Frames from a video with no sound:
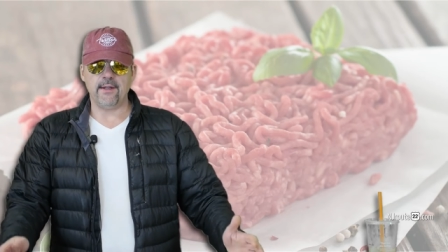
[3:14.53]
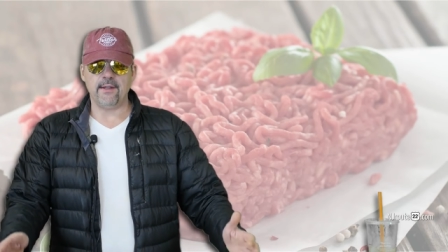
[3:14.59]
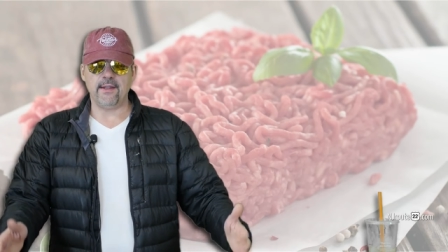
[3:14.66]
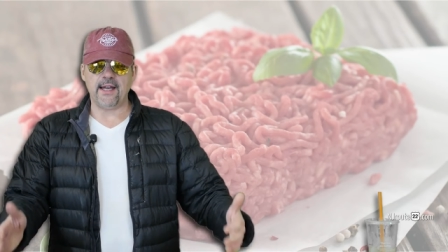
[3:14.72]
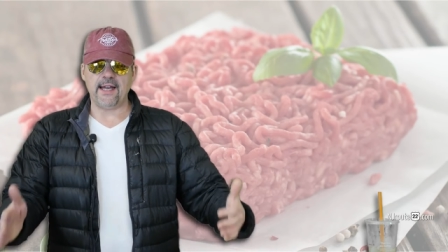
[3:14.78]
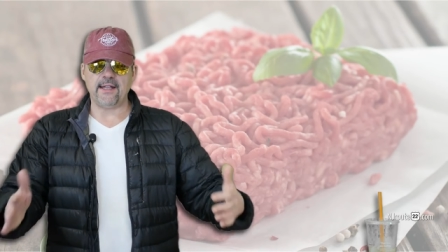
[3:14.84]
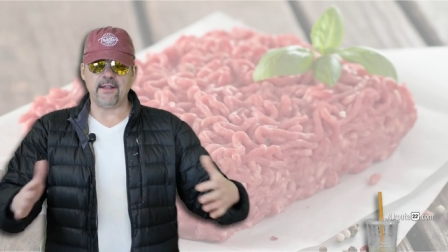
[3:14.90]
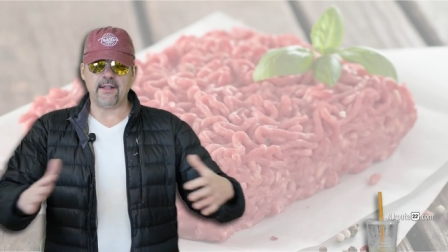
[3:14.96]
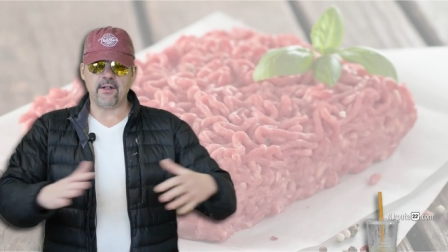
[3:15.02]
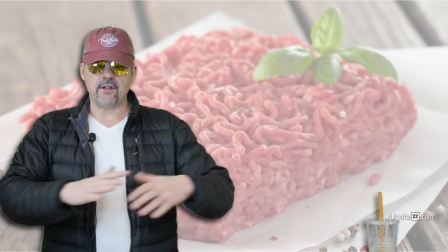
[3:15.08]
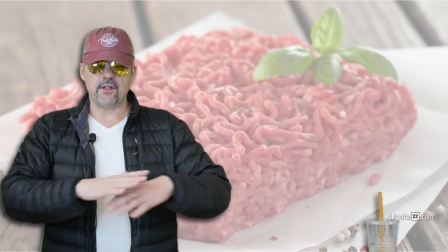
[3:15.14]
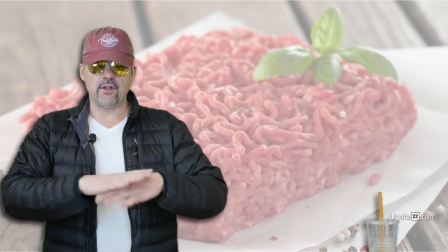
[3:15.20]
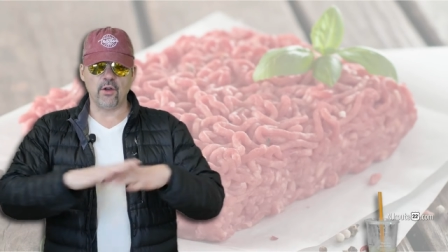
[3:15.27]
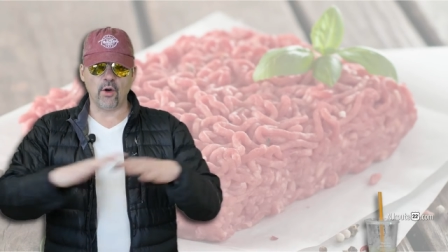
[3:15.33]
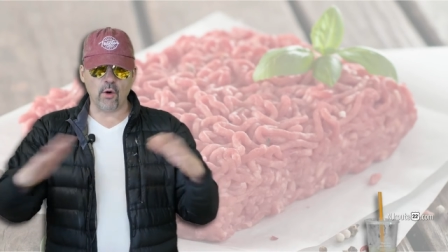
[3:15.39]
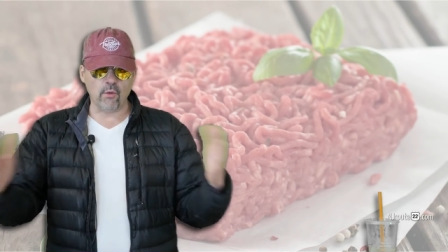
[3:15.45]
that
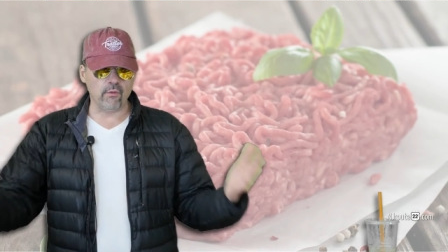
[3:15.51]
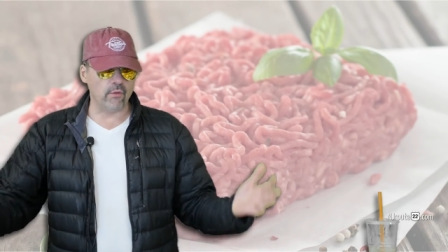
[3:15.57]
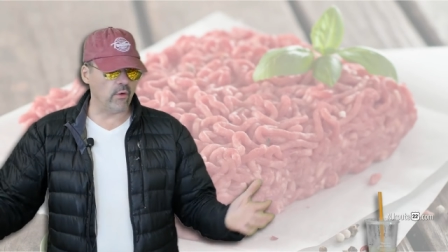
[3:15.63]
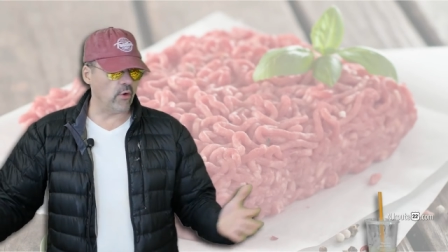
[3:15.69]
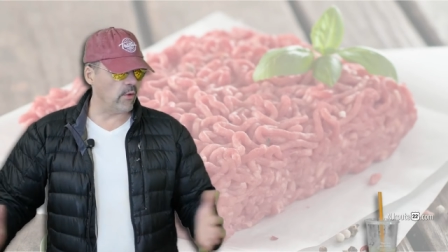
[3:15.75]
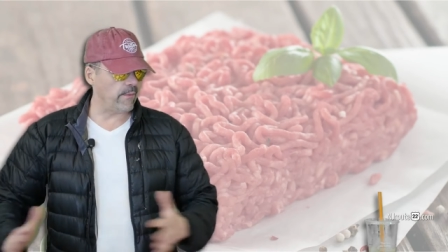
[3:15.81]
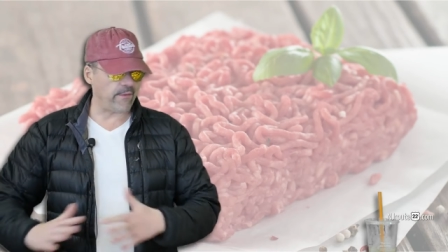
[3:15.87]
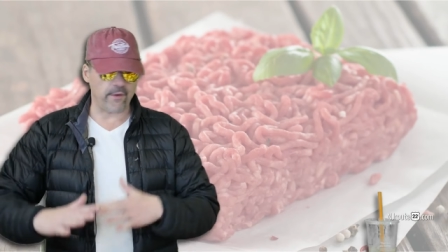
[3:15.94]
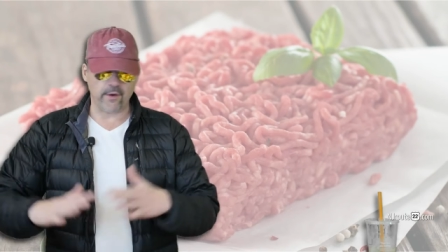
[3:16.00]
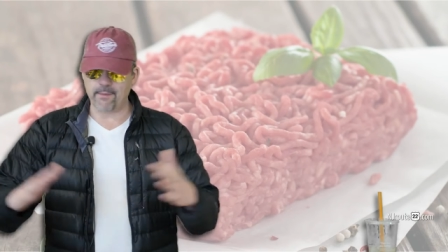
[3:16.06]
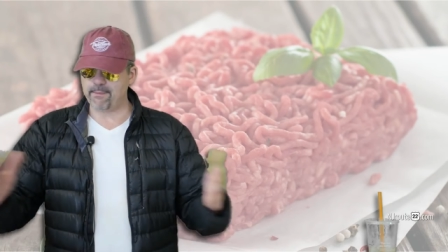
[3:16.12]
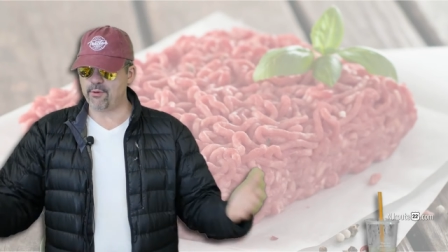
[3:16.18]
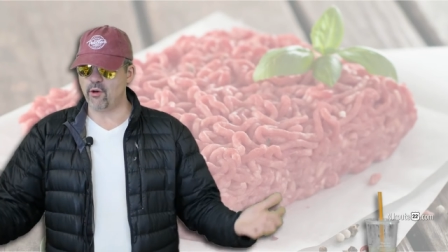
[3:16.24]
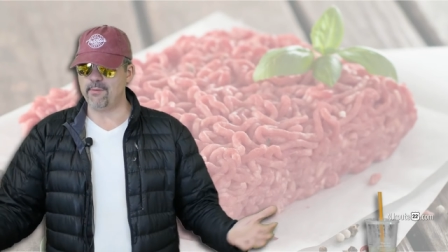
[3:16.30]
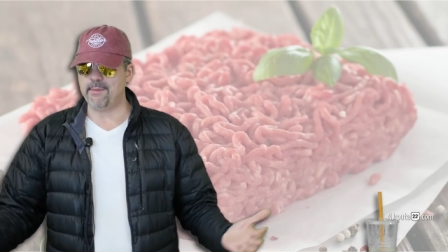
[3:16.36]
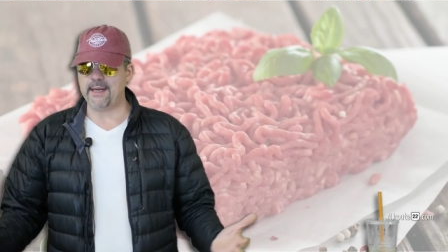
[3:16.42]
there's no room for
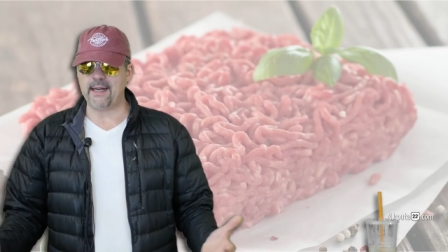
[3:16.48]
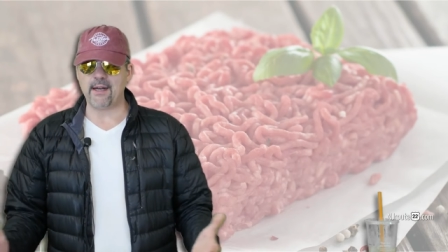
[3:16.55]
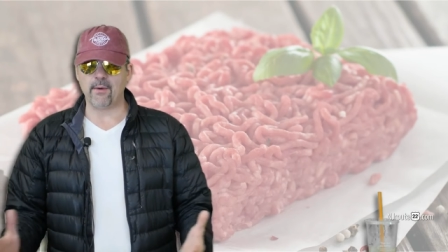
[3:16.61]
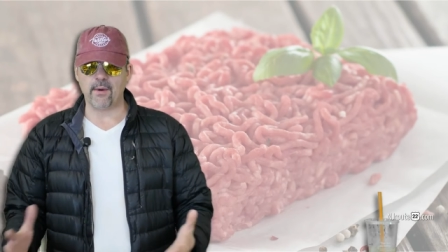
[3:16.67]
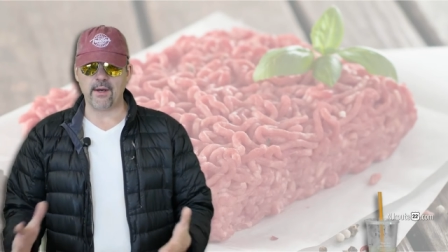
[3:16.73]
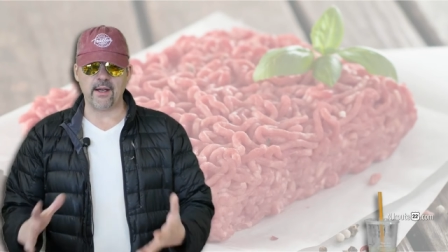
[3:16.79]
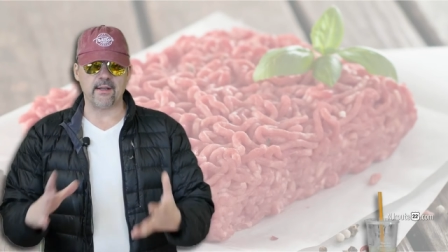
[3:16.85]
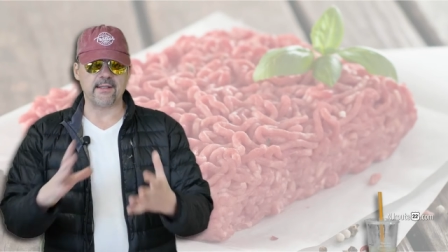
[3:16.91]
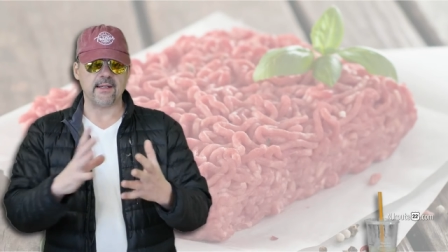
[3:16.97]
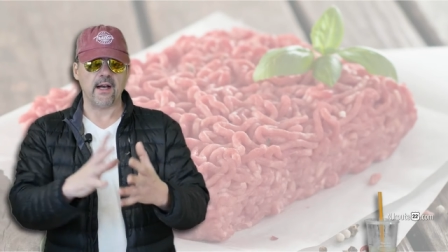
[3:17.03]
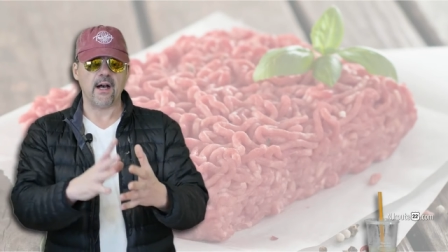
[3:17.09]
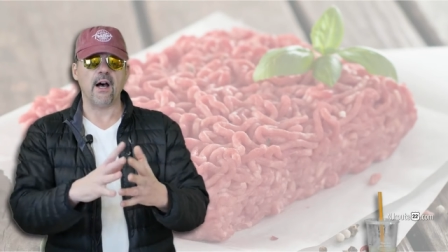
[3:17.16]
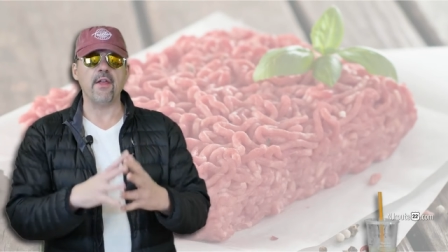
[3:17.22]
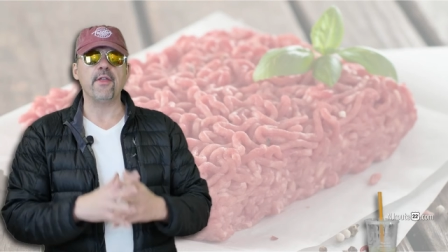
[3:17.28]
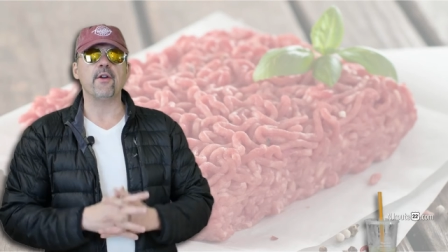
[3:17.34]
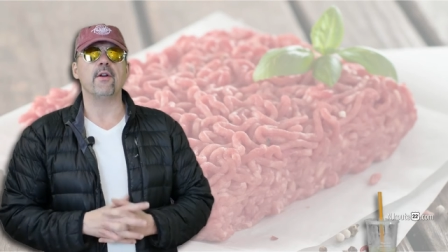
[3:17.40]
improvement anywhere else
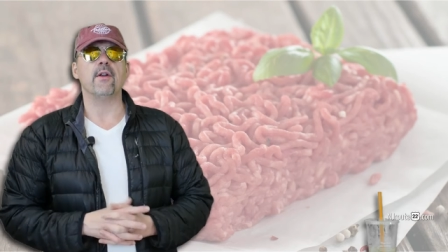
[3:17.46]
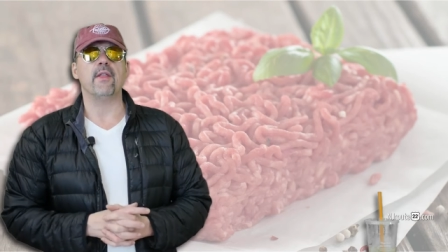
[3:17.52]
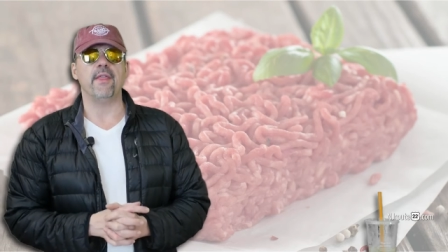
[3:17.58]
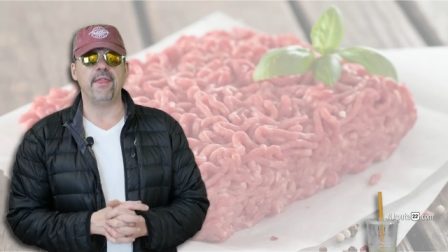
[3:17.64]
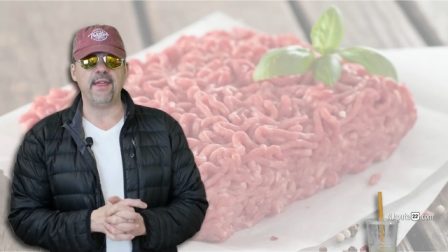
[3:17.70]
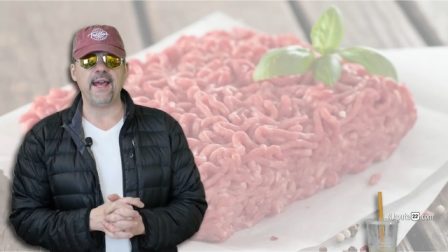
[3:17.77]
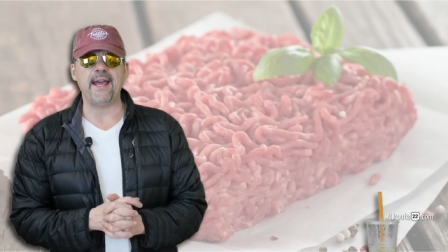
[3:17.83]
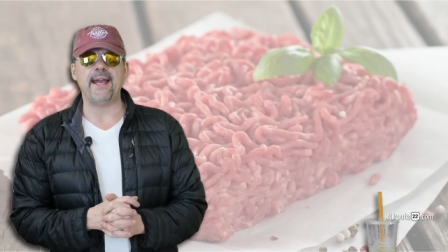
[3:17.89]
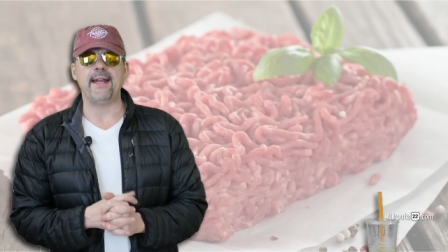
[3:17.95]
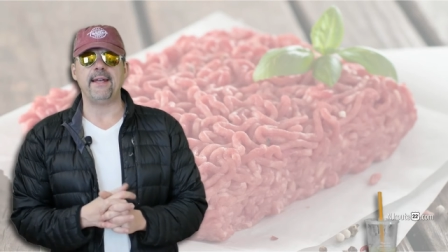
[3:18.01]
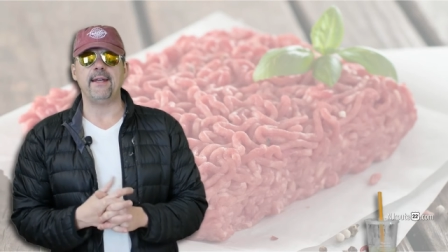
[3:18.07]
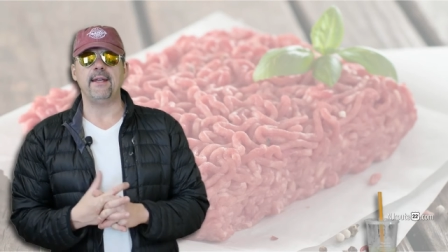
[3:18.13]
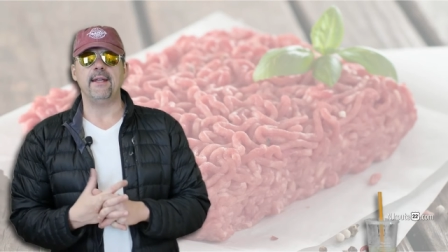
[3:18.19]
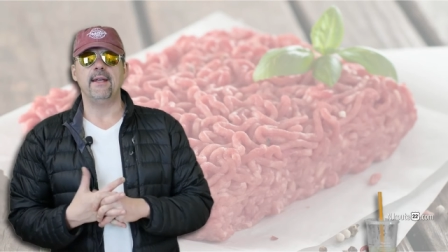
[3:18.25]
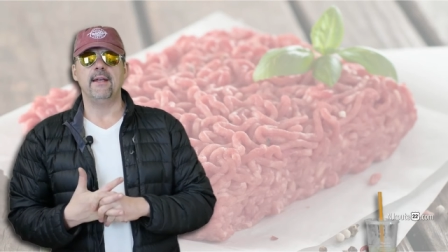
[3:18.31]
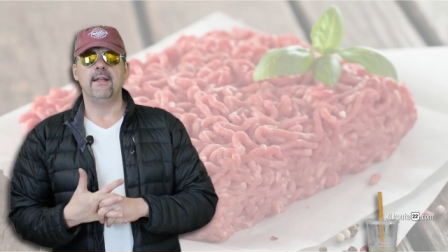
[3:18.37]
other
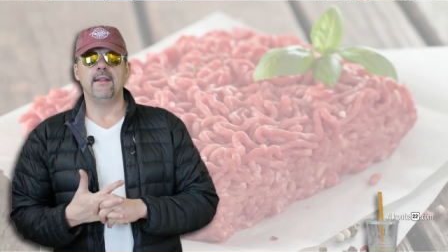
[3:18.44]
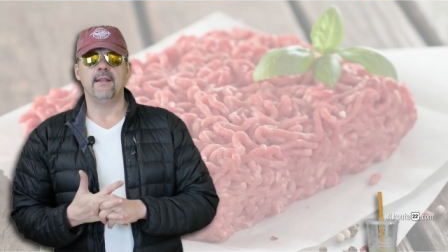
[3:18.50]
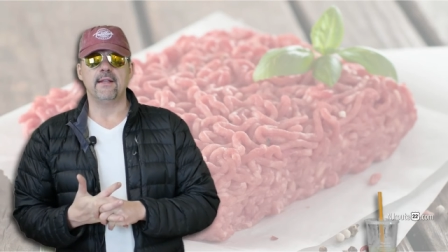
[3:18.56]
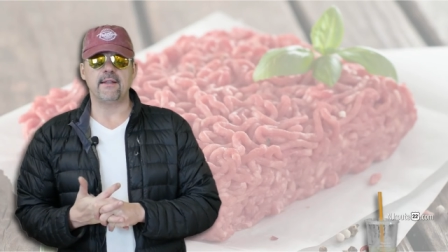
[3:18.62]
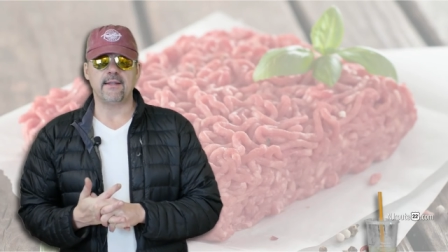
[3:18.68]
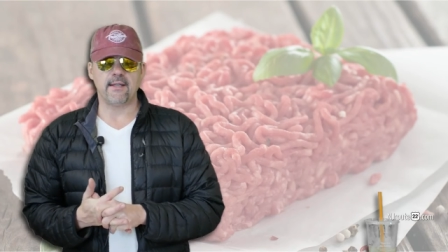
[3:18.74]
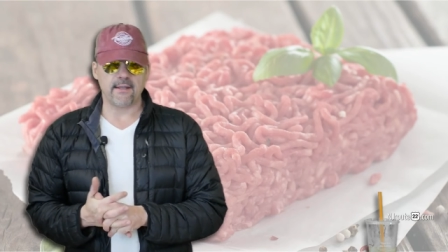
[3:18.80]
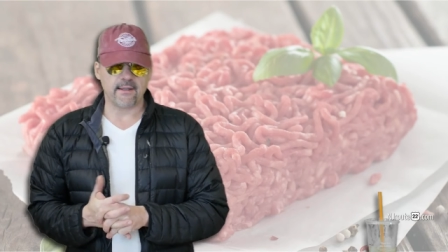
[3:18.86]
than the